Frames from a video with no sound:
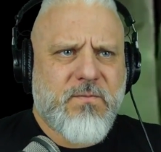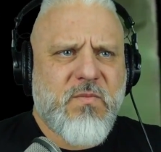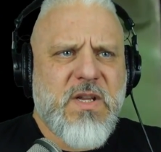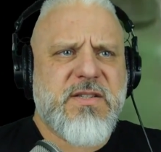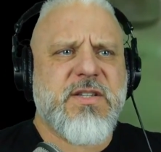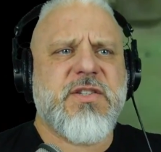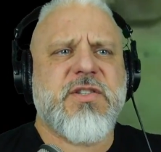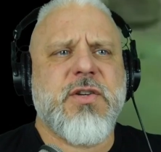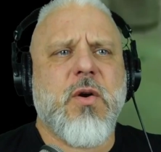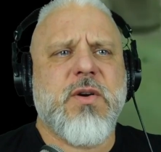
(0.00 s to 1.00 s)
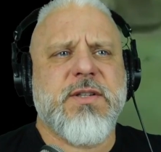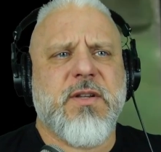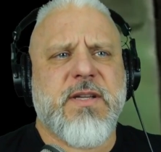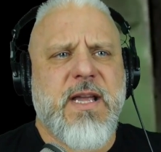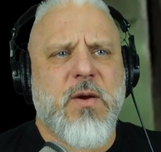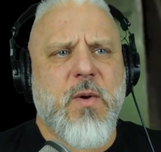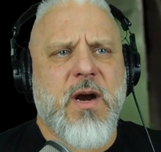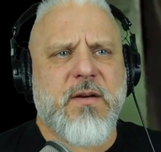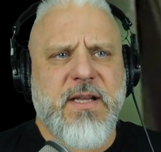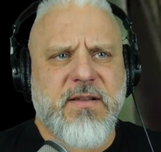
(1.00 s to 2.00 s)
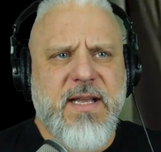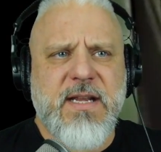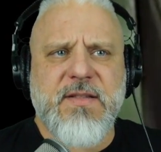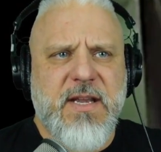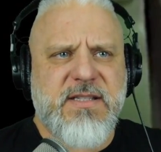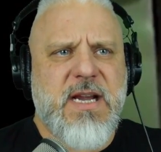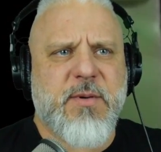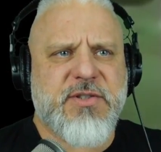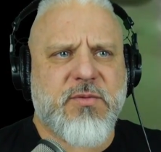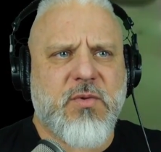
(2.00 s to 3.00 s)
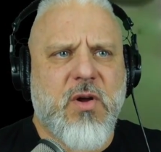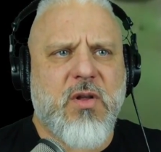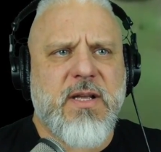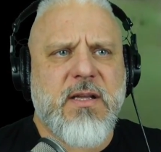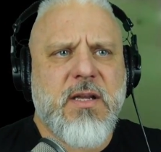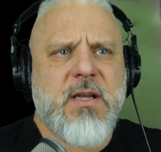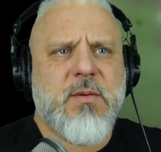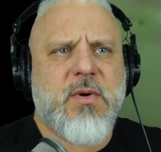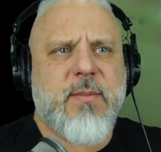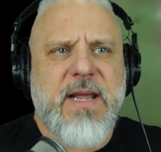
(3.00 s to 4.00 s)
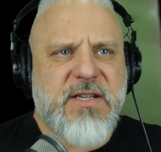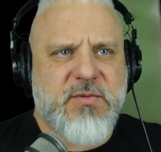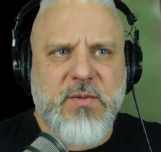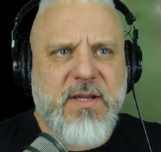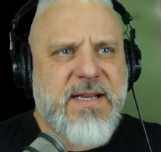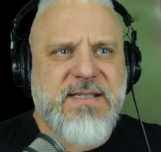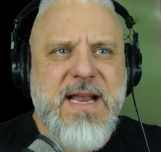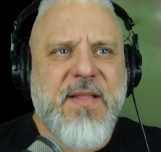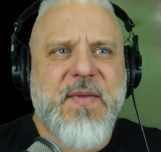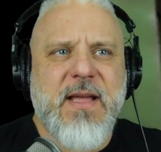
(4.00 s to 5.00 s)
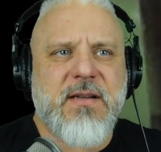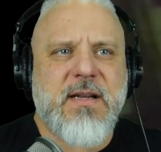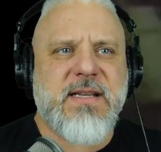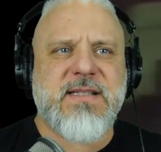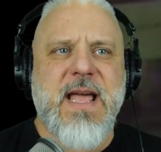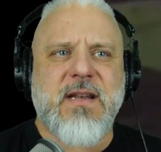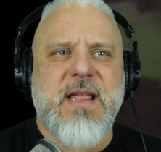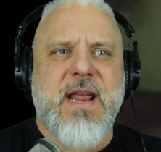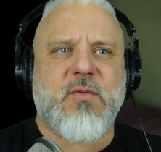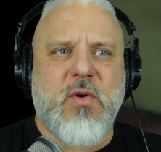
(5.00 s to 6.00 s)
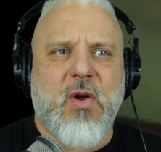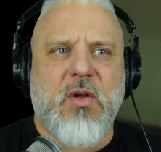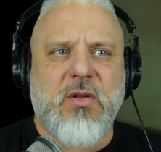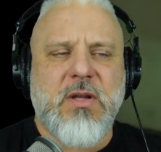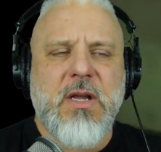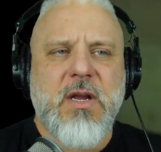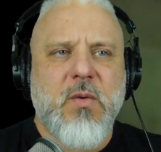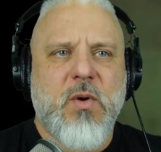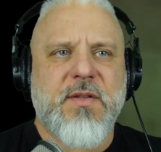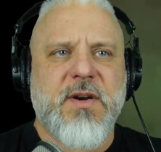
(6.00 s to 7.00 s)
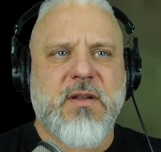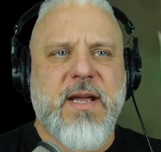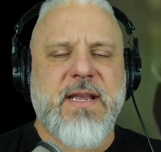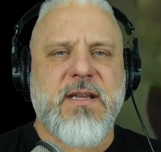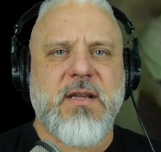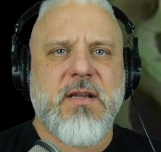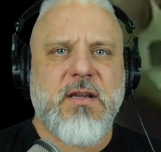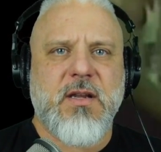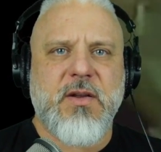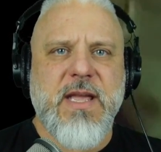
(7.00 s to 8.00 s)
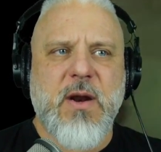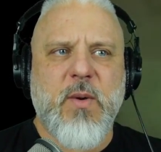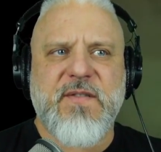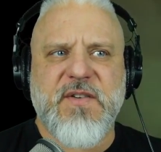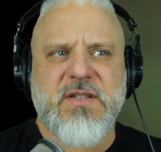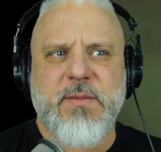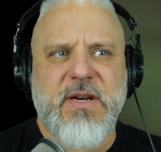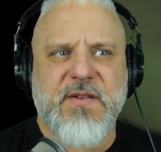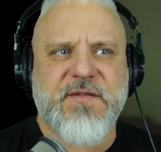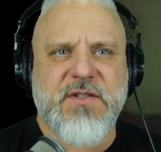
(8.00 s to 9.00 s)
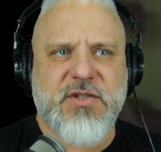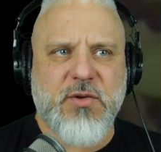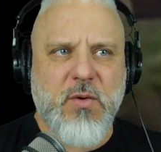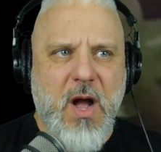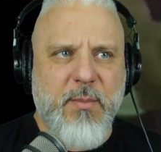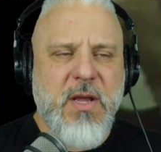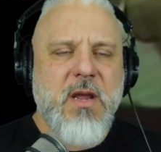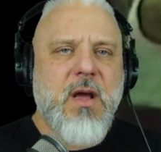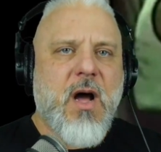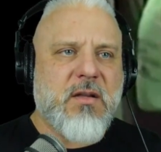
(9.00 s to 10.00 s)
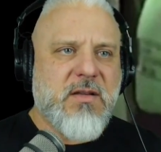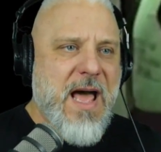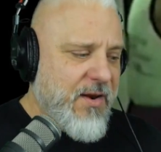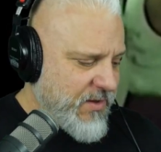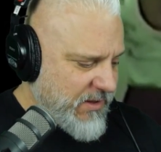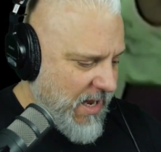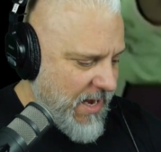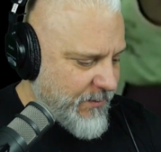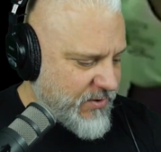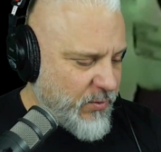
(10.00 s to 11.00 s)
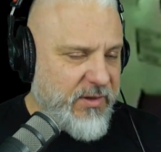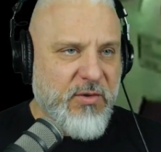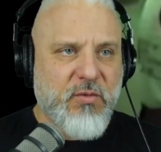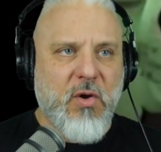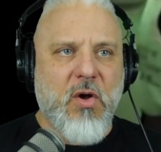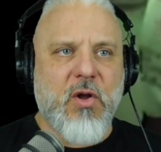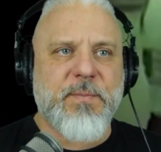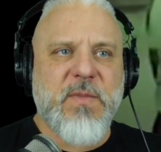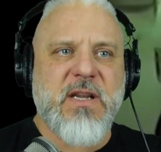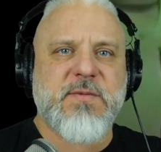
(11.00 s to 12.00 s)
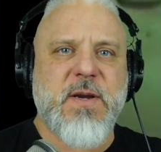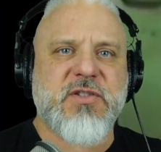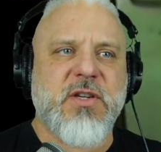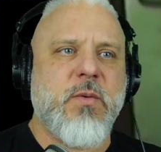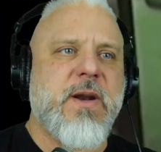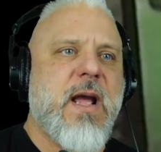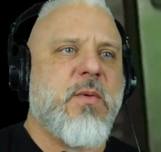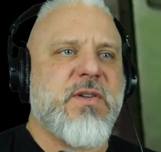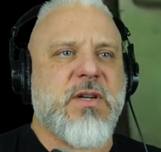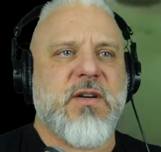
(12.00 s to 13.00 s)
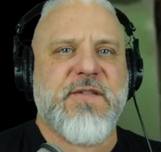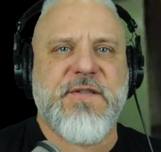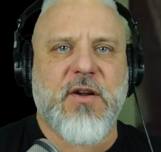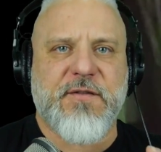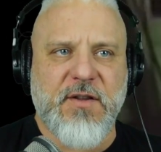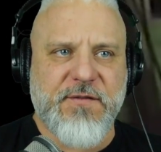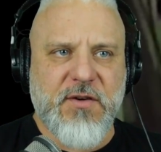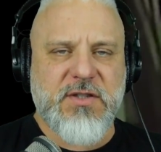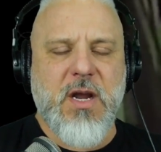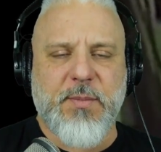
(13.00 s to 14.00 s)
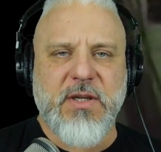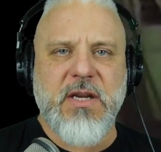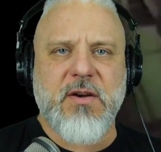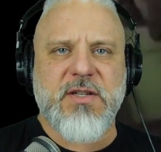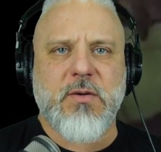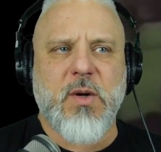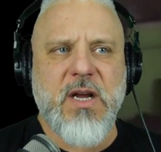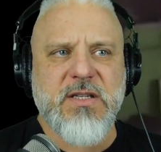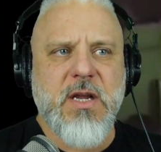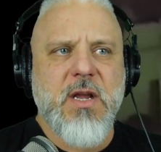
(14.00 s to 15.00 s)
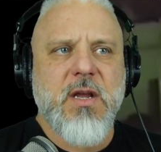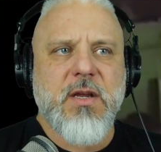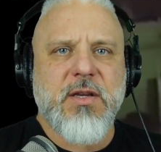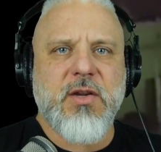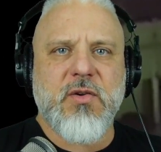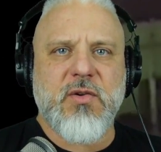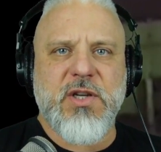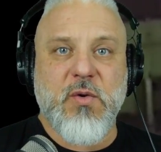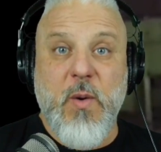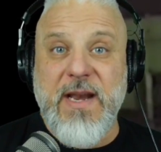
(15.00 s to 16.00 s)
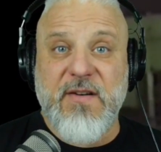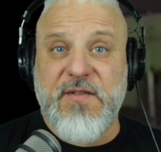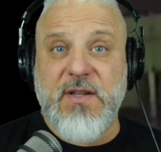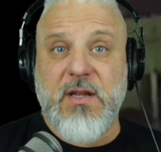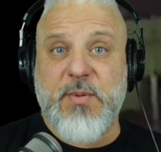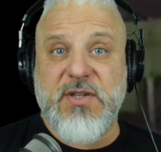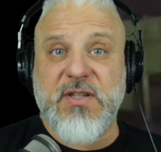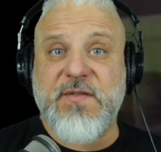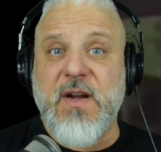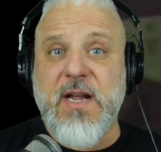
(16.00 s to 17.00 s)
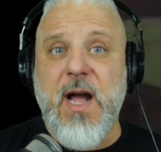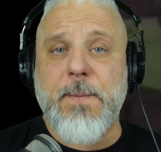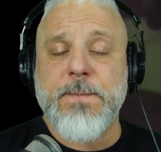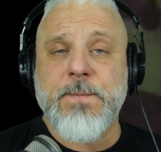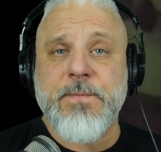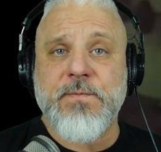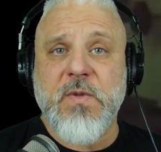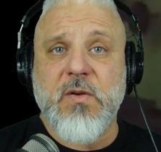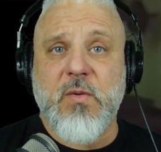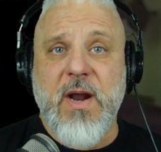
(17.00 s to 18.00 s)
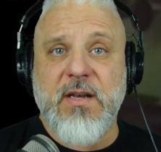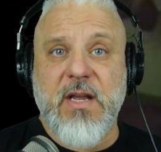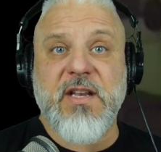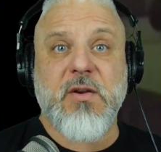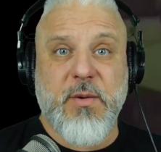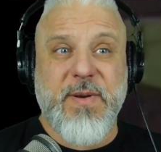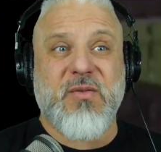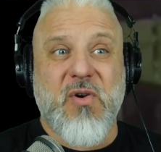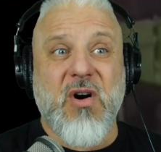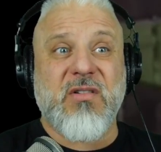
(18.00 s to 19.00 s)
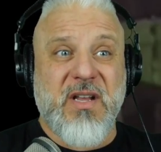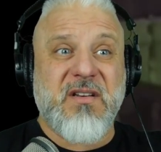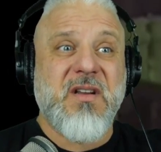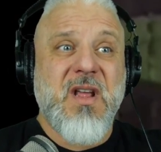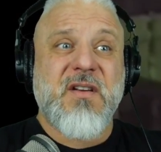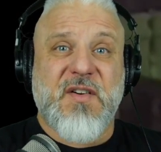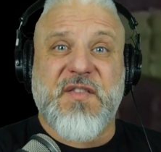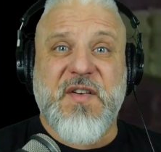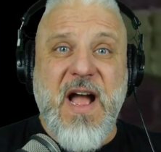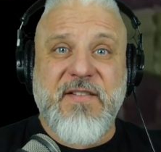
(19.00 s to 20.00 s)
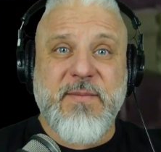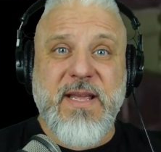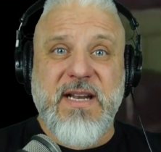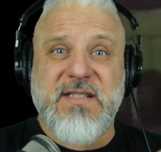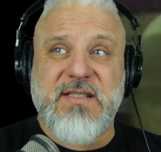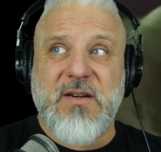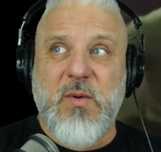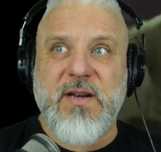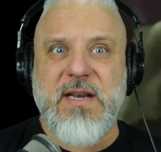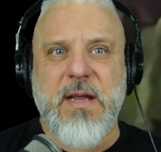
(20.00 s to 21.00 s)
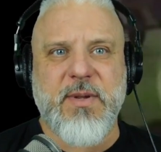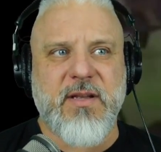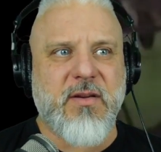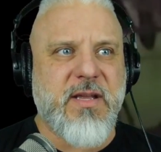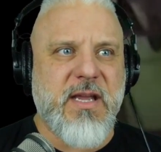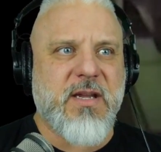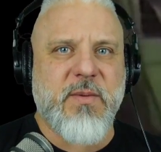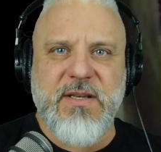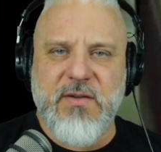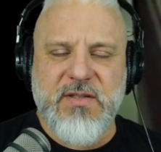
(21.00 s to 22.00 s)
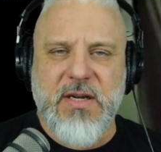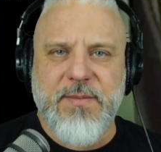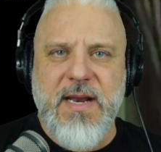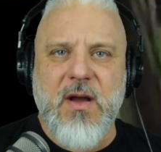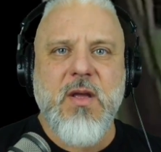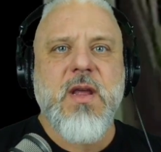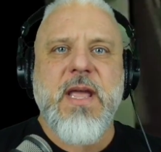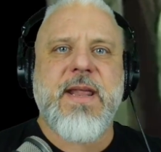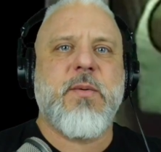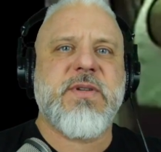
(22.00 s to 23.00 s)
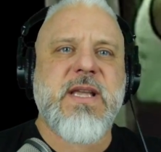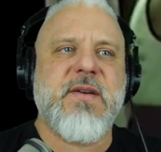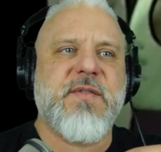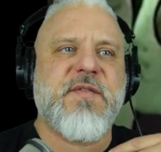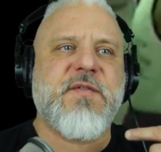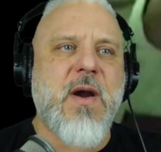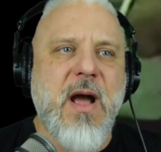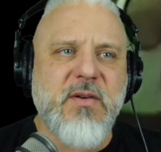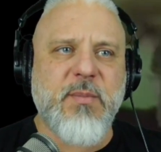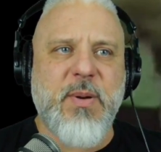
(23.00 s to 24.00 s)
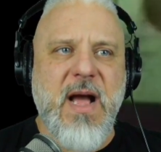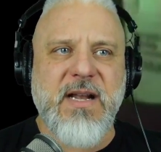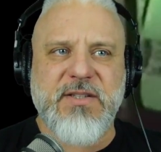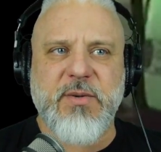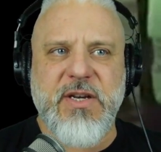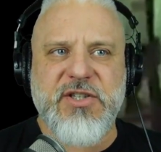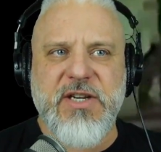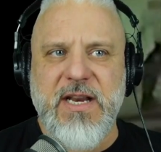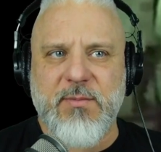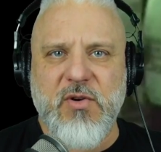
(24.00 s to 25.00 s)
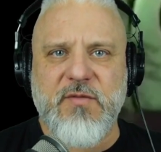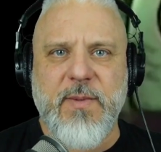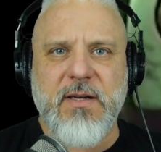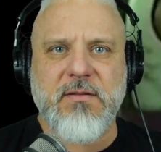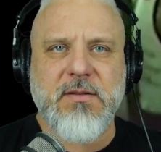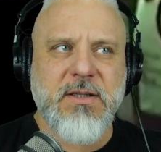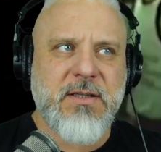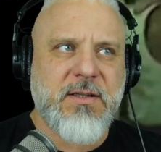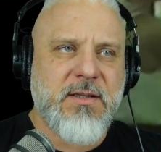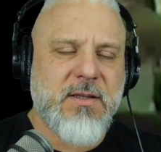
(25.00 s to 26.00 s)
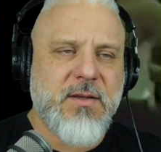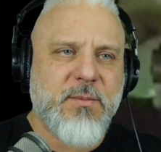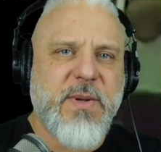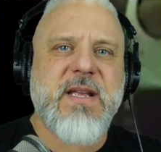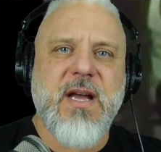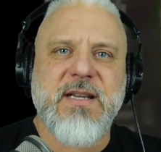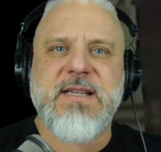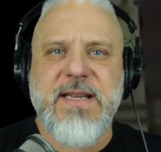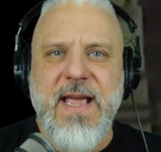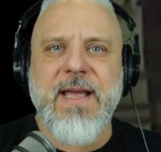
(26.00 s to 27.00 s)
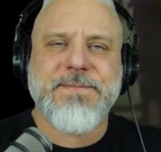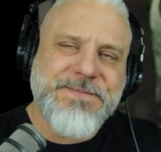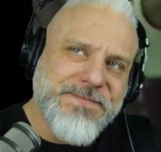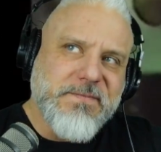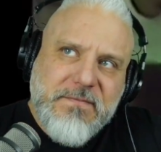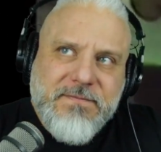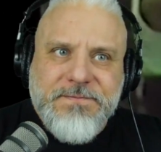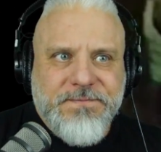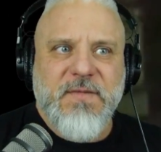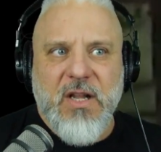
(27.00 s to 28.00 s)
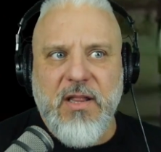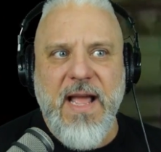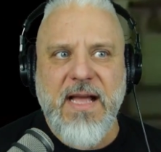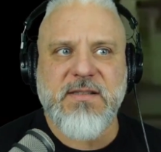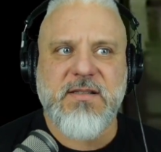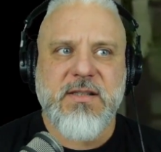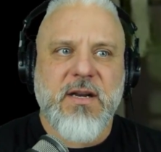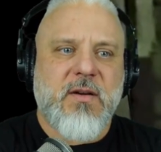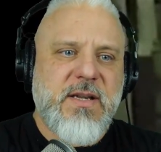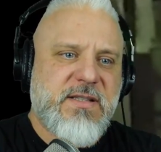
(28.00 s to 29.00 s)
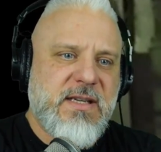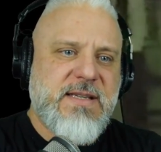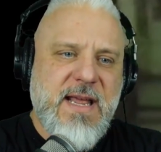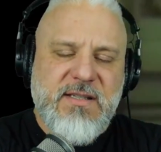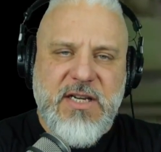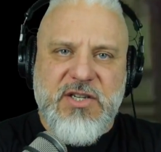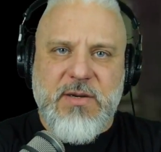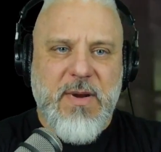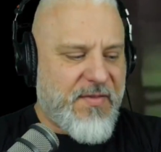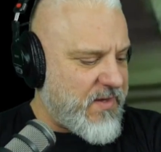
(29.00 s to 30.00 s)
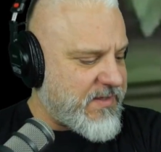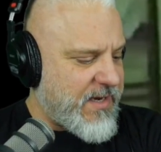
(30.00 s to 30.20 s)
This is so good looking, where they link, they establish the roll, and it's not a lot of roll where they're like, you got to wait for somebody to screw up. A lot of the times with the roll, especially when I was under Phil for the first couple of years, it was you waited for the other person to fuck up, right? And you would be rolling for 5 minutes and whatnot, and be like, okay, can we do something now? And it was kind of frowned upon to initiate a movement because, again, class, he's got his teaching methods.